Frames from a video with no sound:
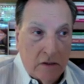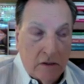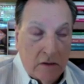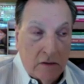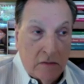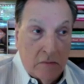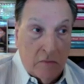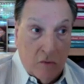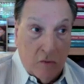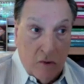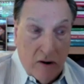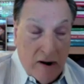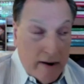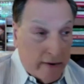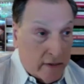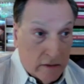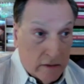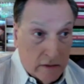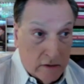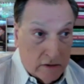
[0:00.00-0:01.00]

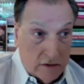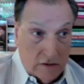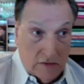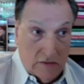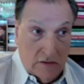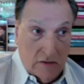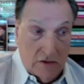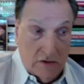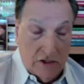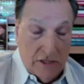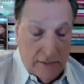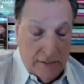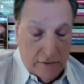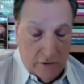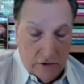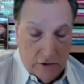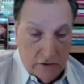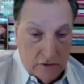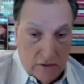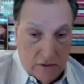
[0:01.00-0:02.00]
miraculous
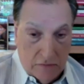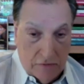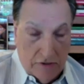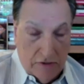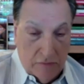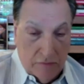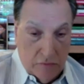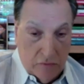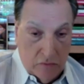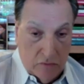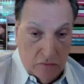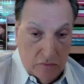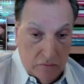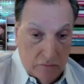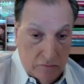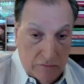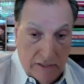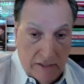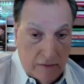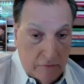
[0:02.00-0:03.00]
changes that
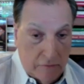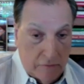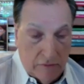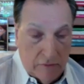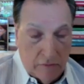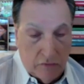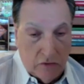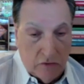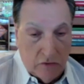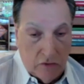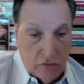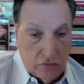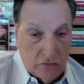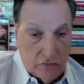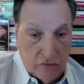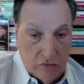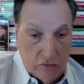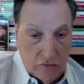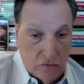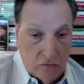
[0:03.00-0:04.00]
many people go
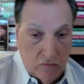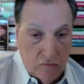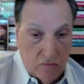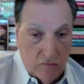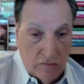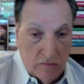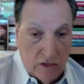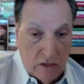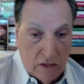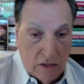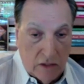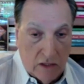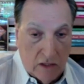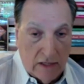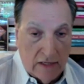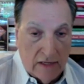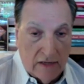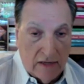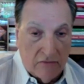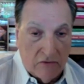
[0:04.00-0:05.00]
through. And I
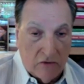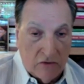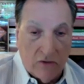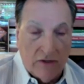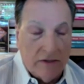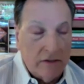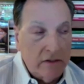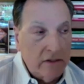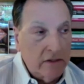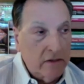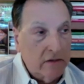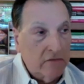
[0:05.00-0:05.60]
have a great deal